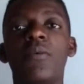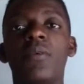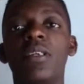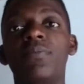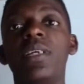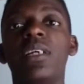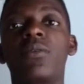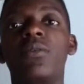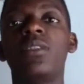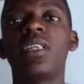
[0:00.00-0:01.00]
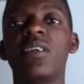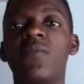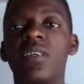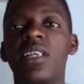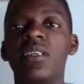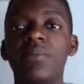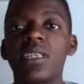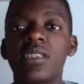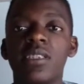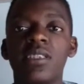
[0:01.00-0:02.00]
will be including even the
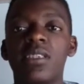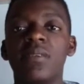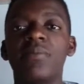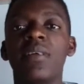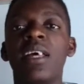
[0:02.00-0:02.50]
limbic system